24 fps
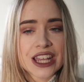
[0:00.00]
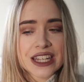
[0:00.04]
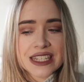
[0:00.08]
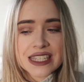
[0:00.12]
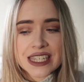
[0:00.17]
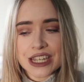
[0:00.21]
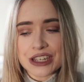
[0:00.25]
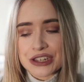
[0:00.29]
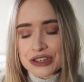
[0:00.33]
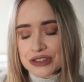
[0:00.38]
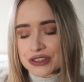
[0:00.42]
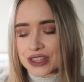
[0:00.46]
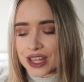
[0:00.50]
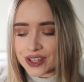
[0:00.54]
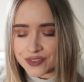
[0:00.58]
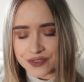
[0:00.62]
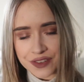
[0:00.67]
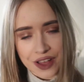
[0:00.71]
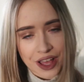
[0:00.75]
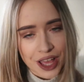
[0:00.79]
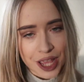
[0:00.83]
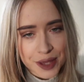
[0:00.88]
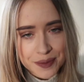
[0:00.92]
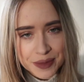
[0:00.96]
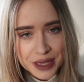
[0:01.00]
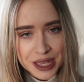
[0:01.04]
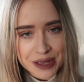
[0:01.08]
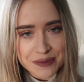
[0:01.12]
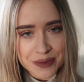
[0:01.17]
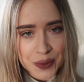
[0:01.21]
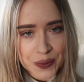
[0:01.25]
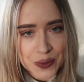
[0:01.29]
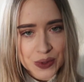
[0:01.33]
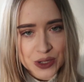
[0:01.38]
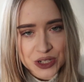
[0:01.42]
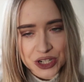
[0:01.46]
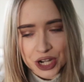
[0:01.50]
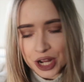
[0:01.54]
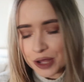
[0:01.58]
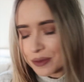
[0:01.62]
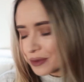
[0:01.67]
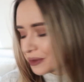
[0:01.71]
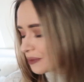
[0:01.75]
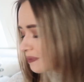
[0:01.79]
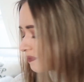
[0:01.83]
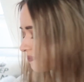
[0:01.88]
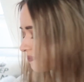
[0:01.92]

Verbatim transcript: continue that vibe in my wardrobe.